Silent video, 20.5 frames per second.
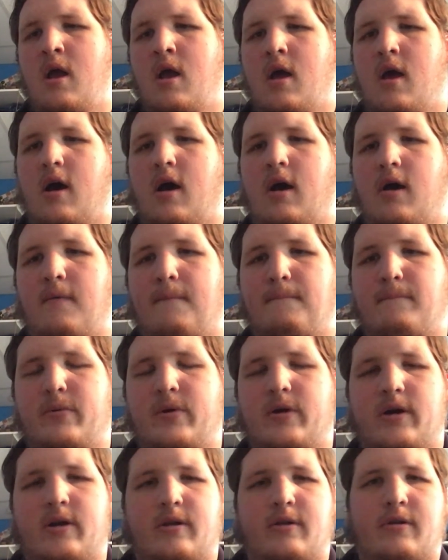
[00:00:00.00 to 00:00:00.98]

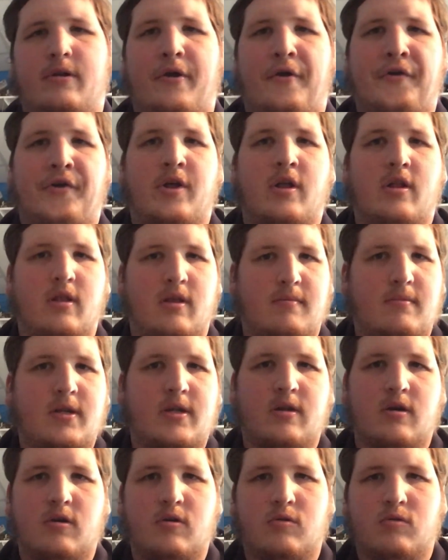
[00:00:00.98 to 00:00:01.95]
But let me
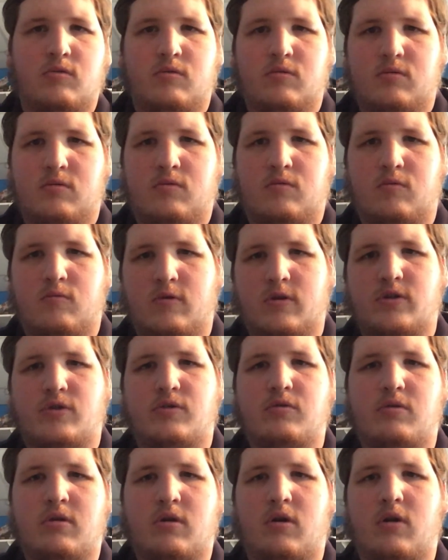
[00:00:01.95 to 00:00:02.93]
know what
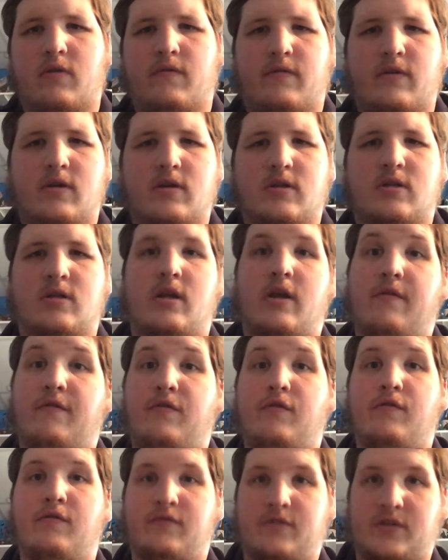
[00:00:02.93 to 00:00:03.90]
you thought of this. If
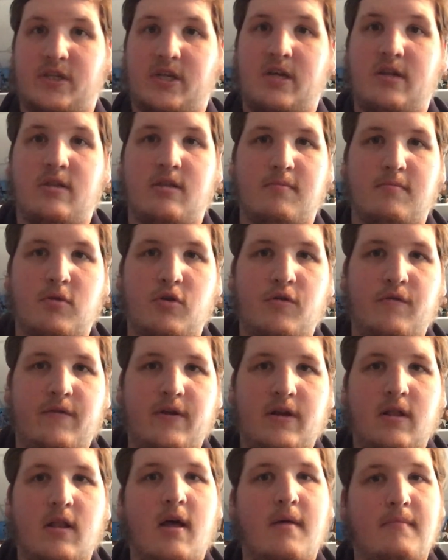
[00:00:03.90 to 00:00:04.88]
you've seen the
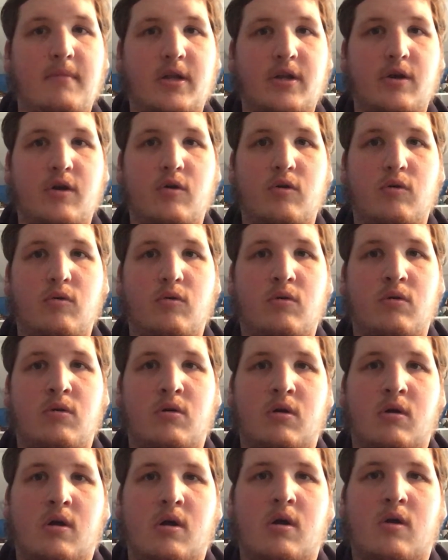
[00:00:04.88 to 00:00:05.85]
movie, let me know
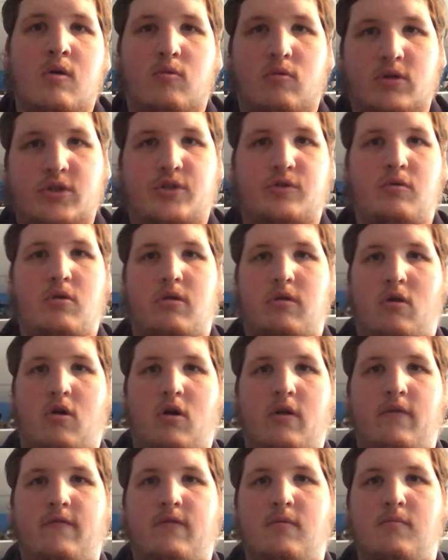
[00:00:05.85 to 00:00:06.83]
what you
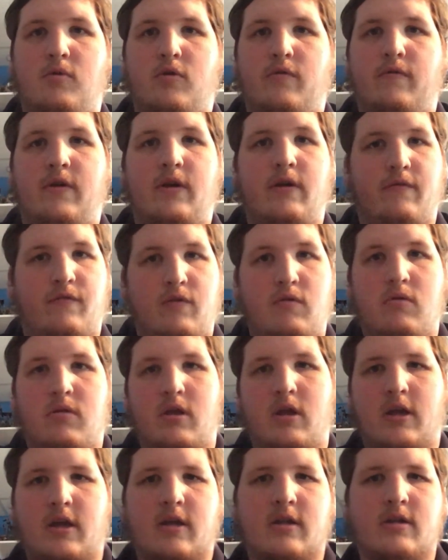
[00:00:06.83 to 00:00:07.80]
thought of the movie, if you
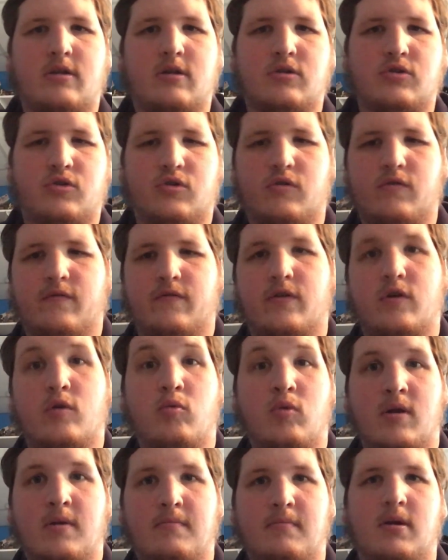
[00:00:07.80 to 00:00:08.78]
think it deserved to
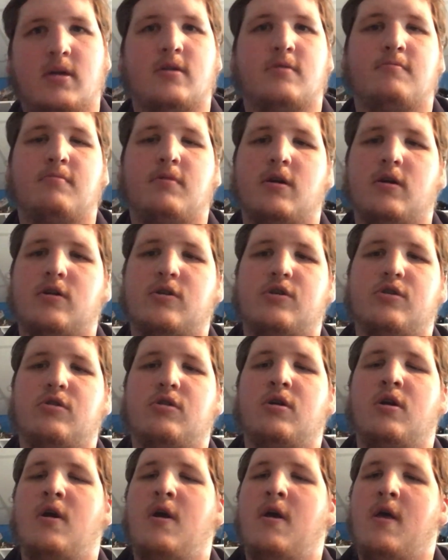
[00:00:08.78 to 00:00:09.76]
win Best Picture.